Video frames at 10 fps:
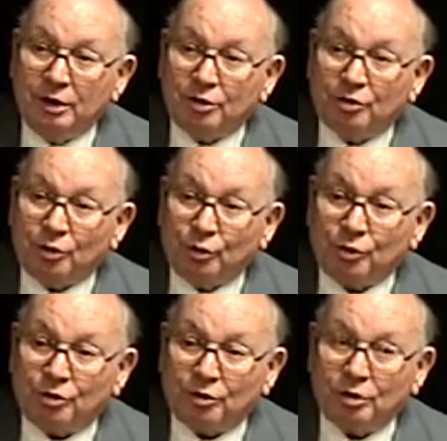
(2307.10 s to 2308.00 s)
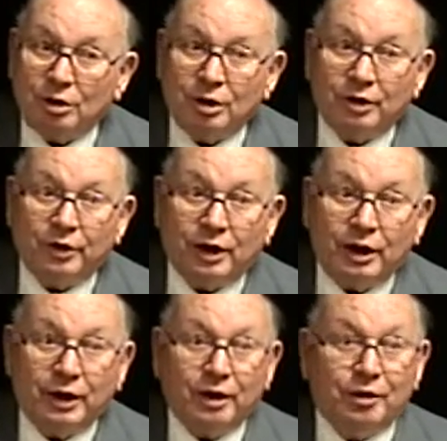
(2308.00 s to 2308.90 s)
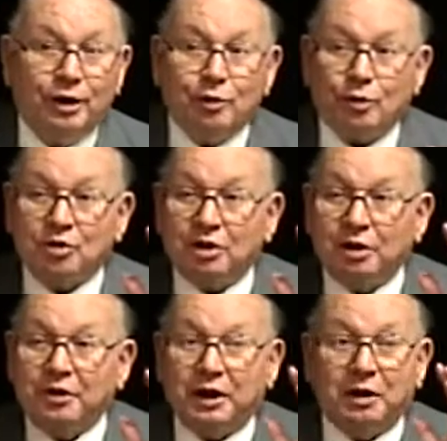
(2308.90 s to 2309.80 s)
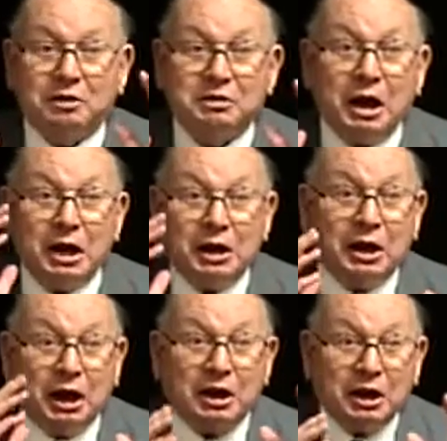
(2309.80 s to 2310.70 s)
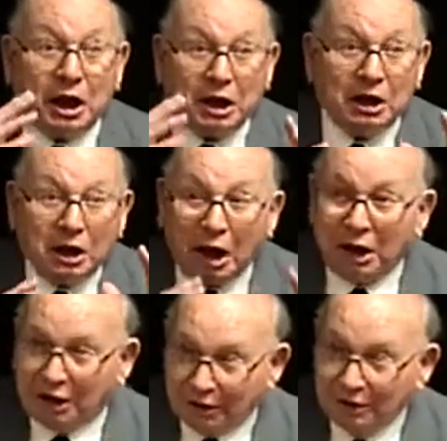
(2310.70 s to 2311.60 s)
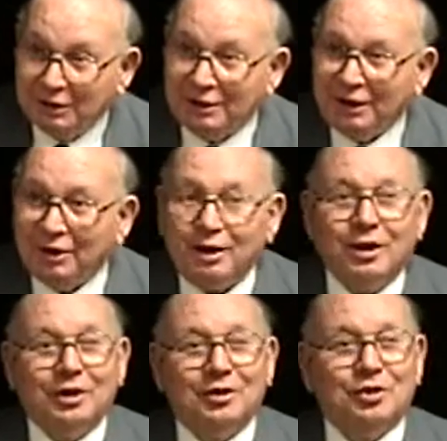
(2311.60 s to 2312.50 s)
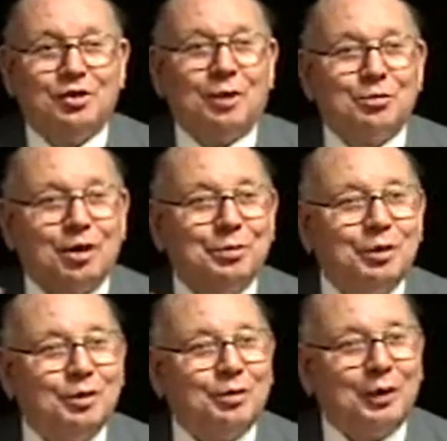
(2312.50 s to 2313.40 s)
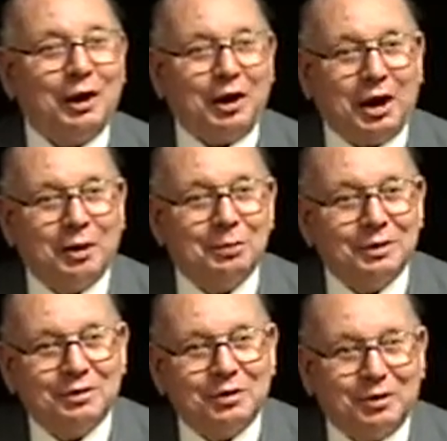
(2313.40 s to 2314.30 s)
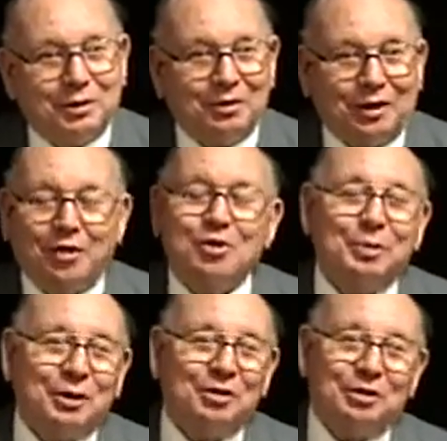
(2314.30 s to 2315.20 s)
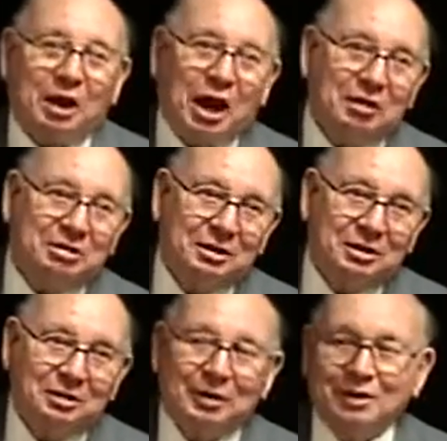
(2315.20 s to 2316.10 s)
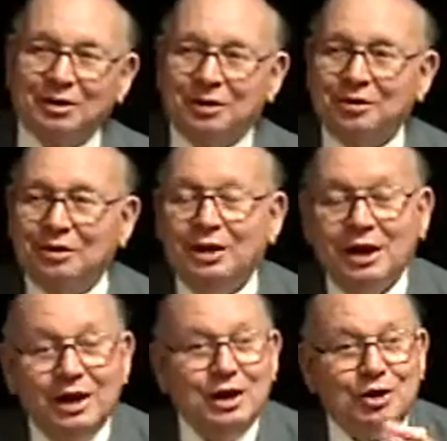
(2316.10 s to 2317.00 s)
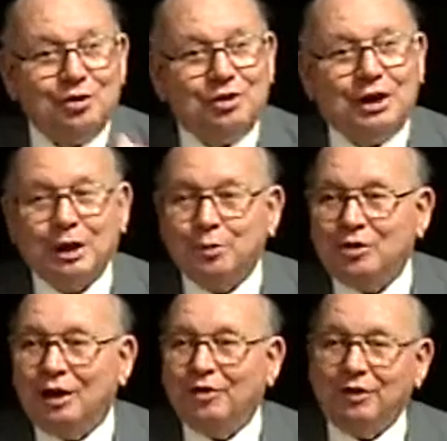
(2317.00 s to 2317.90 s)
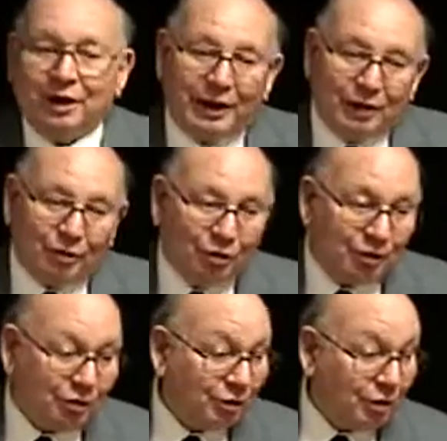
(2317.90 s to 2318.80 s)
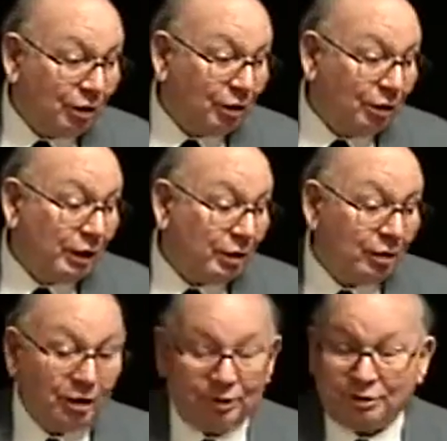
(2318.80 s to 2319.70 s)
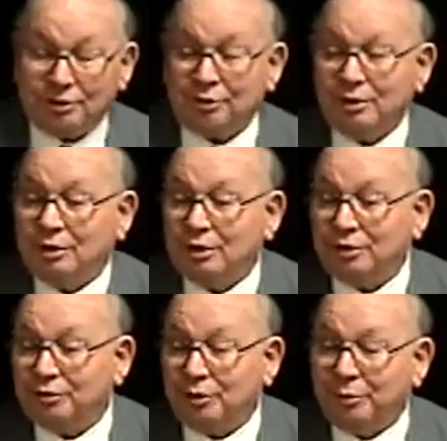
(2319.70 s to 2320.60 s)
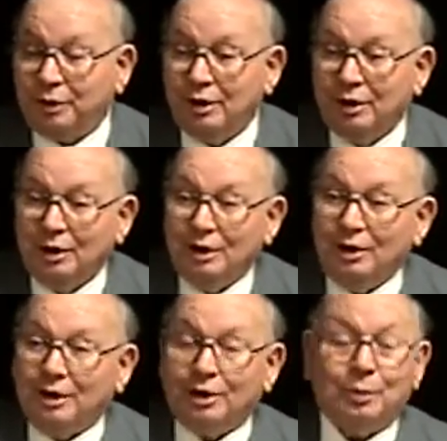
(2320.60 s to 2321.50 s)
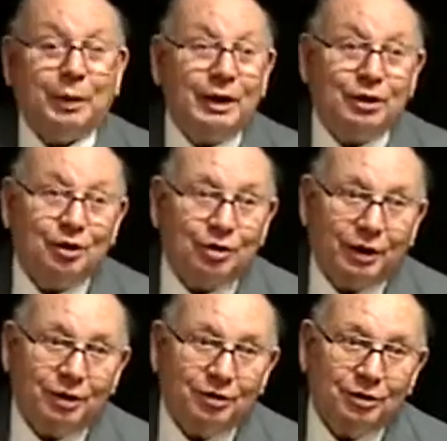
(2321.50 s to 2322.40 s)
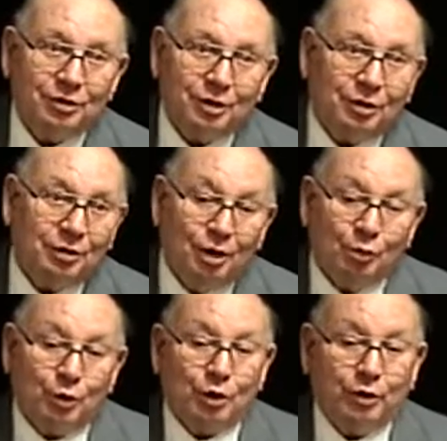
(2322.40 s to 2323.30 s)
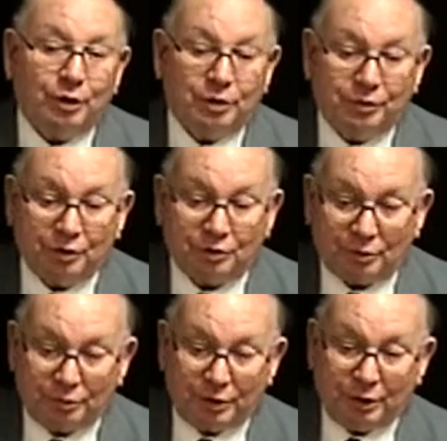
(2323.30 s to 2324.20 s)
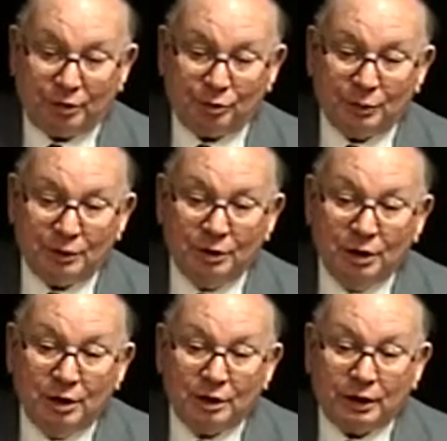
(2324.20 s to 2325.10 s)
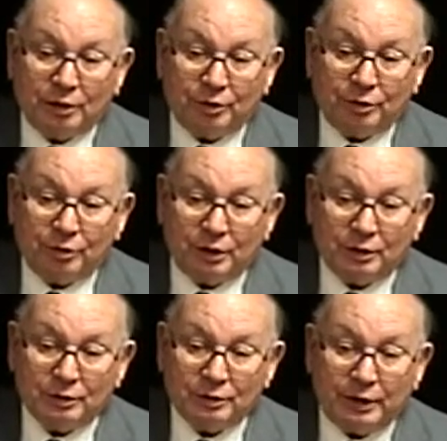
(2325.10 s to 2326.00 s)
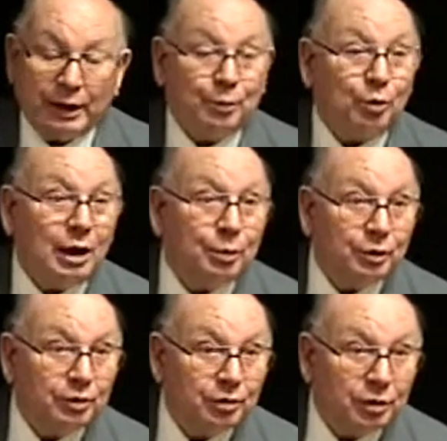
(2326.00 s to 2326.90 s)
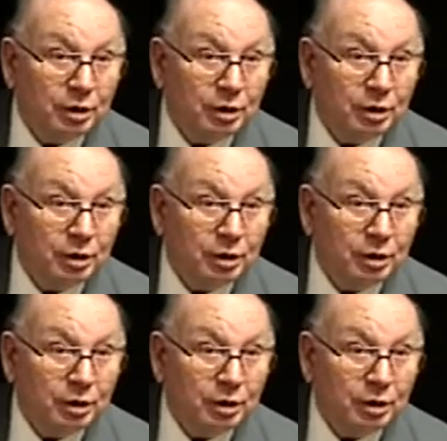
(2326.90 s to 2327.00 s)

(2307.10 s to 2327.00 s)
soldier on the aisle, and he runs down the aisle, "Daddy, Daddy, Daddy, Daddy," and jumps up into my lap, and of course everybody's laughing about this, and she comes down the aisle and sits right across from me and apologized. She said, "We're going to visit my husband down at Camp Roberts."